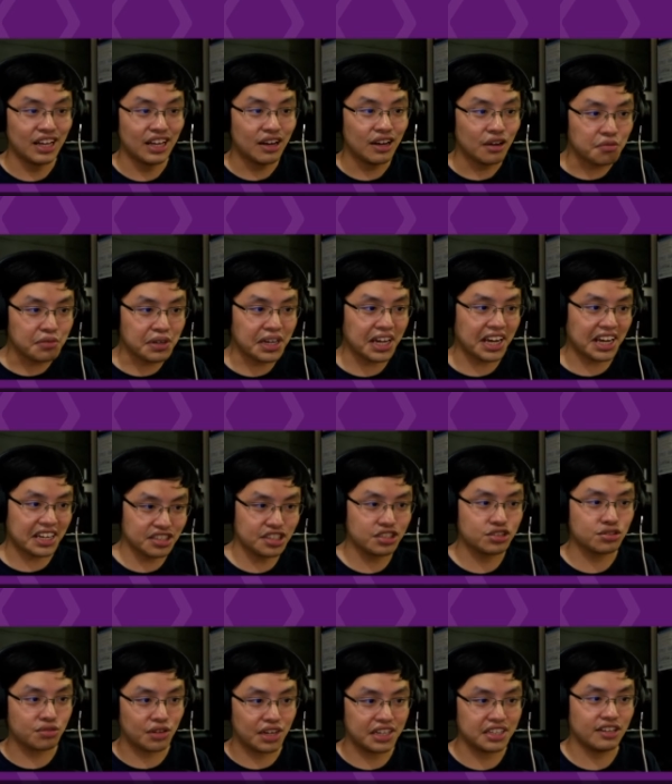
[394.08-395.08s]
we actually
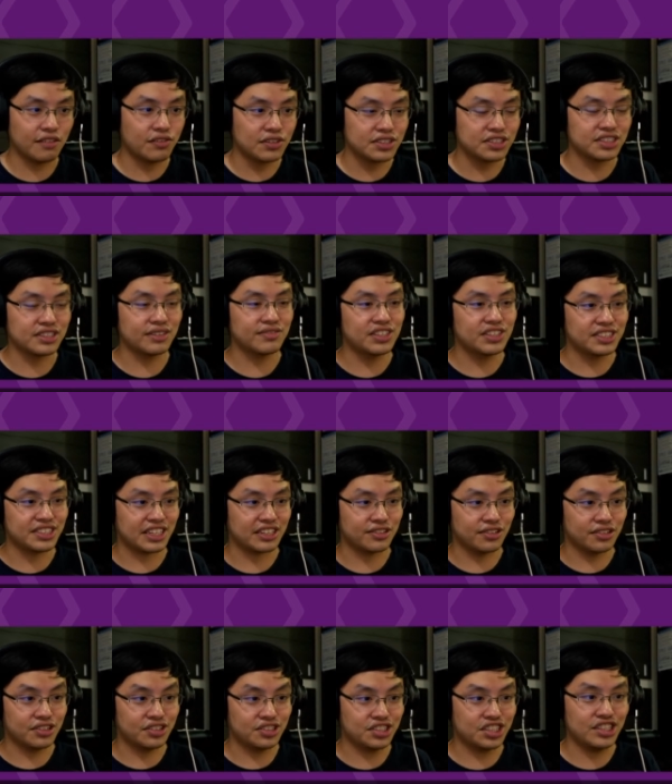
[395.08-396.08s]
tried different serverless
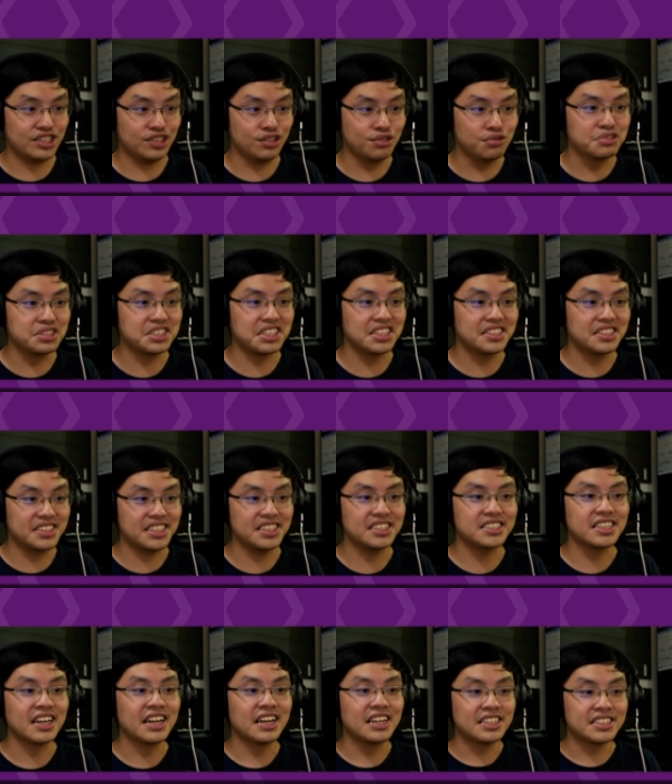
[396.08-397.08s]
technology using this
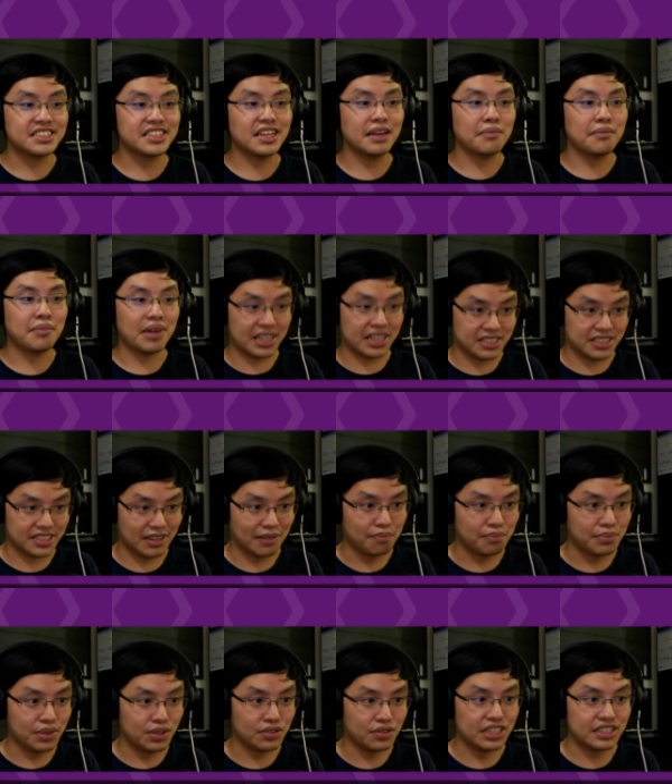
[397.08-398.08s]
same
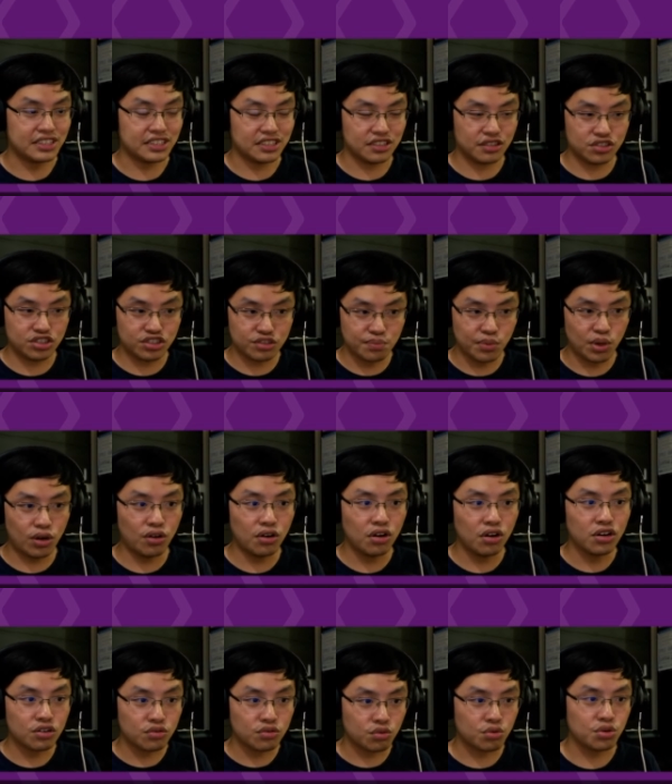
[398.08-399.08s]
example. It's small,
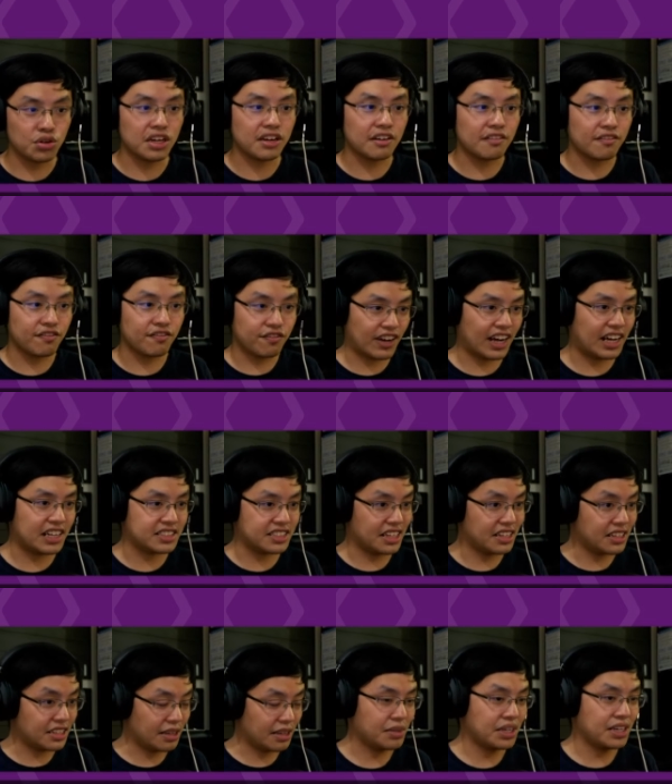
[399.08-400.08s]
quick, fast, and
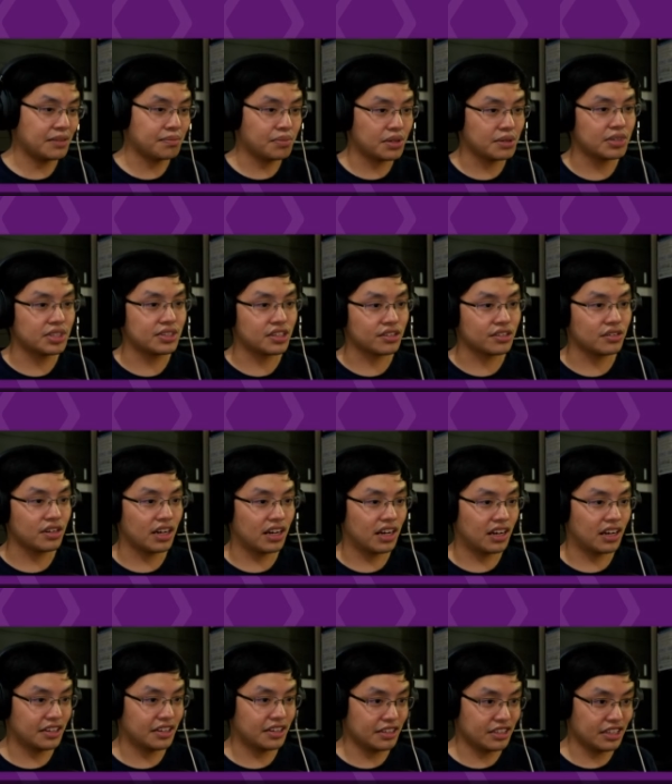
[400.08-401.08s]
can be implemented.
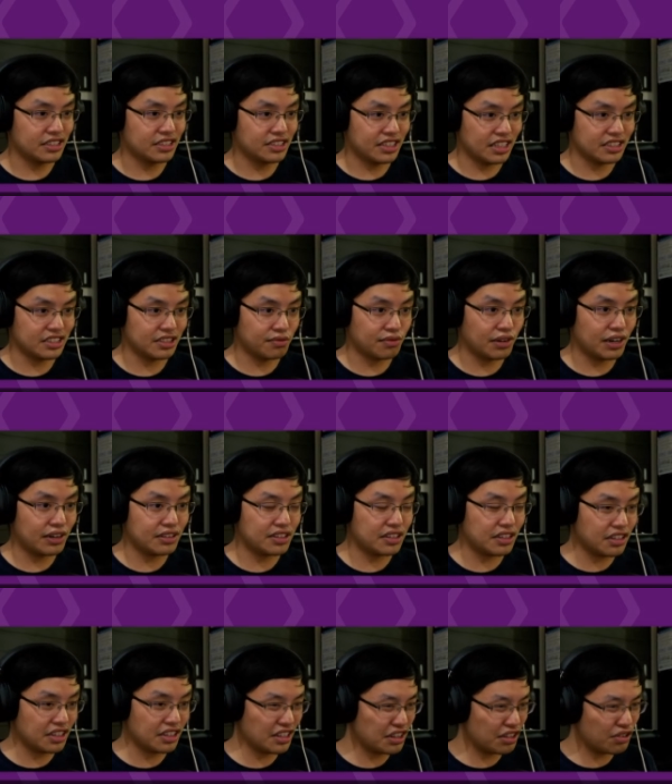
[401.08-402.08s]

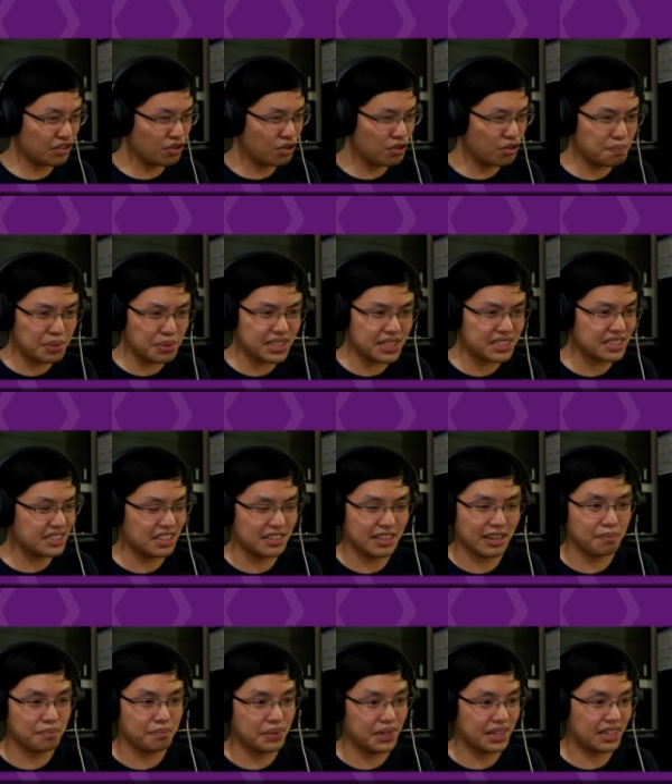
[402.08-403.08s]
The code base isn't
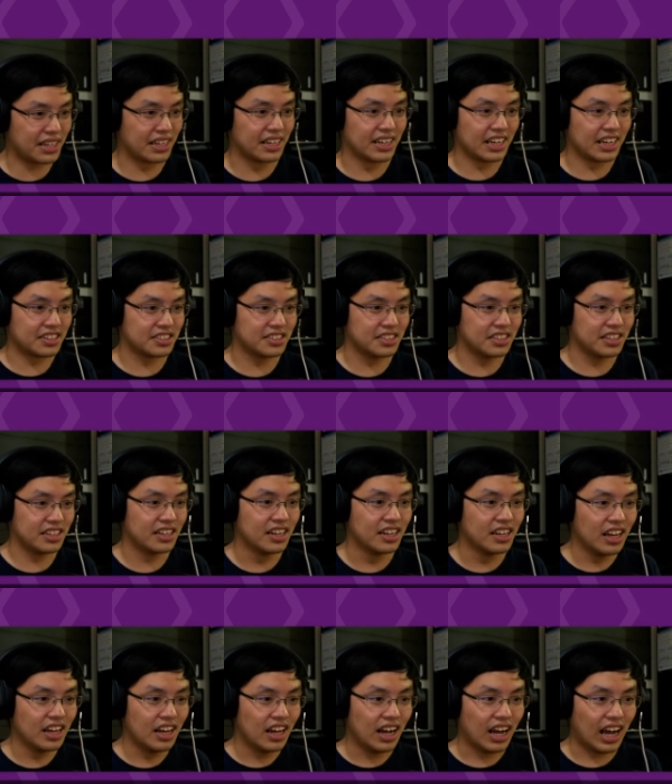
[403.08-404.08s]
that big actually.
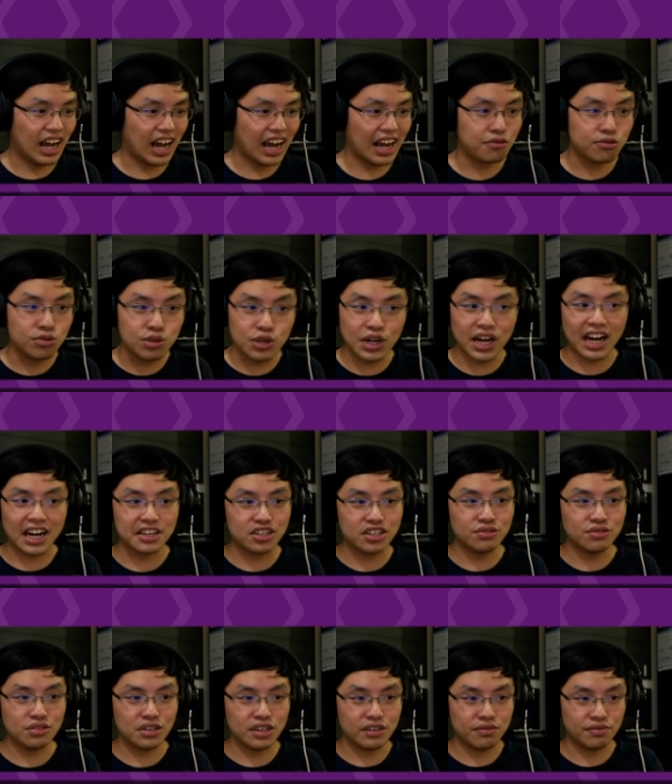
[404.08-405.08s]
I would
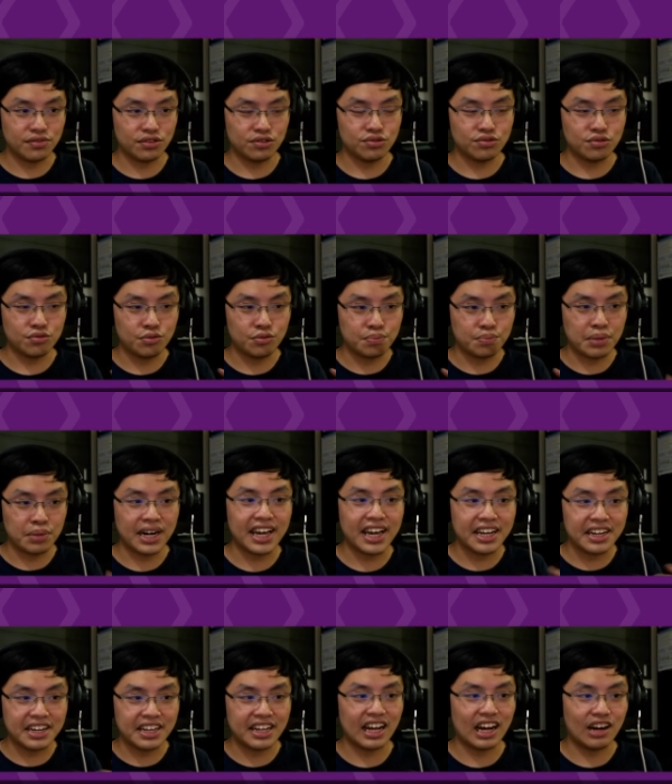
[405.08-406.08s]
argue if you plan
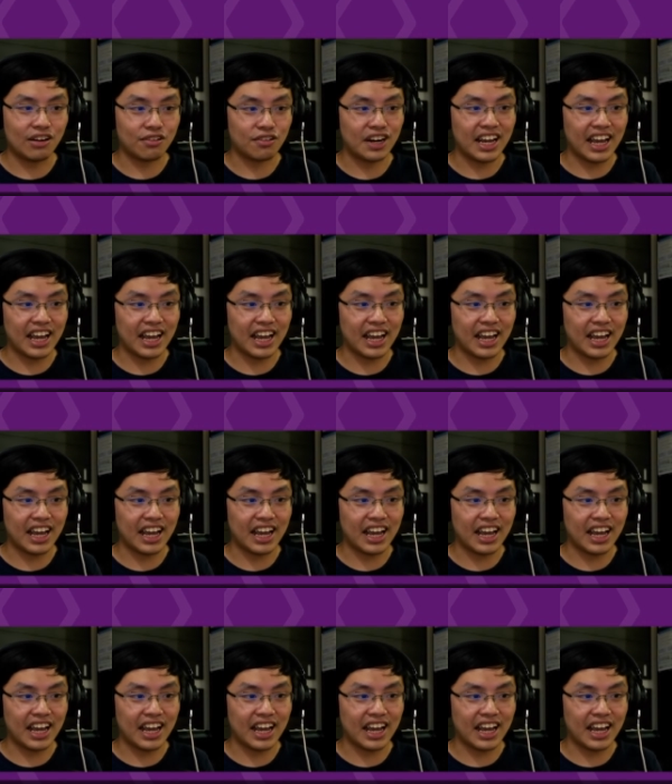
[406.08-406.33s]
it out right,